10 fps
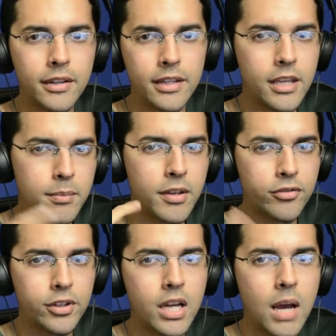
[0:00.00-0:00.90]
They gave me a
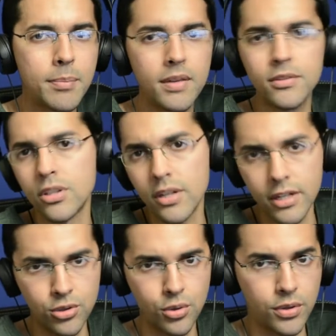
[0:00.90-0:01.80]
free copy of it so that I
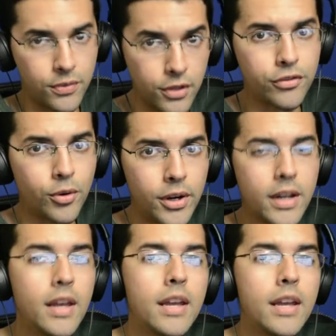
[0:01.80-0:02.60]
can do a review for it.